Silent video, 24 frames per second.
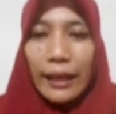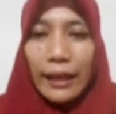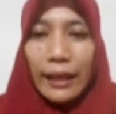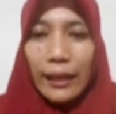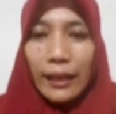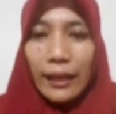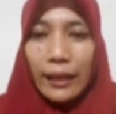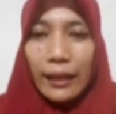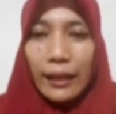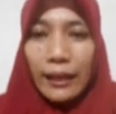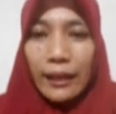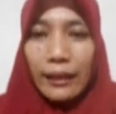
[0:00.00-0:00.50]

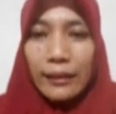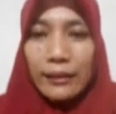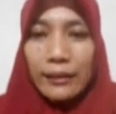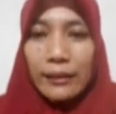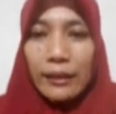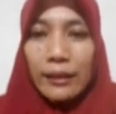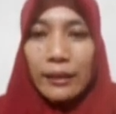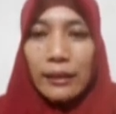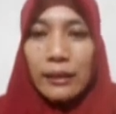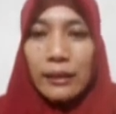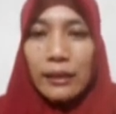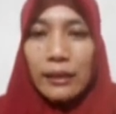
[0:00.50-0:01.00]
And
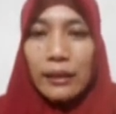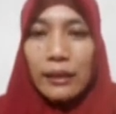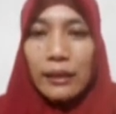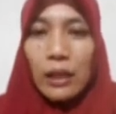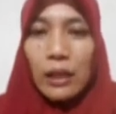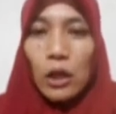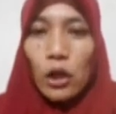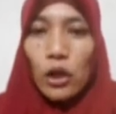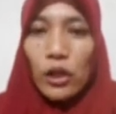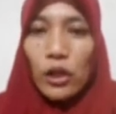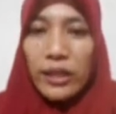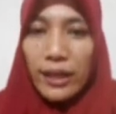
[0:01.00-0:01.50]

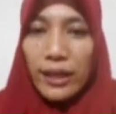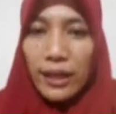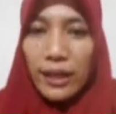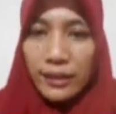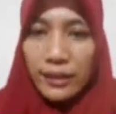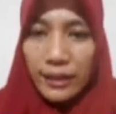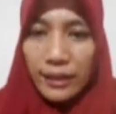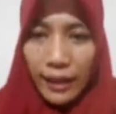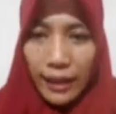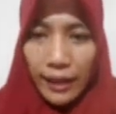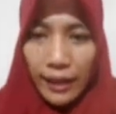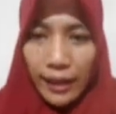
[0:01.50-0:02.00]
on the
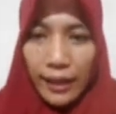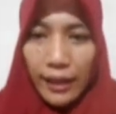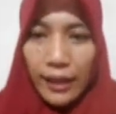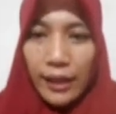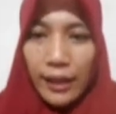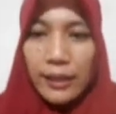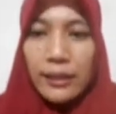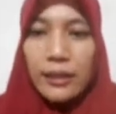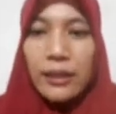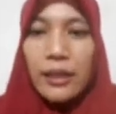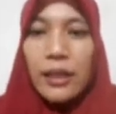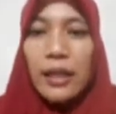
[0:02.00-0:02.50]
other
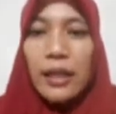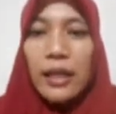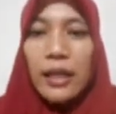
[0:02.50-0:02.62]
hand,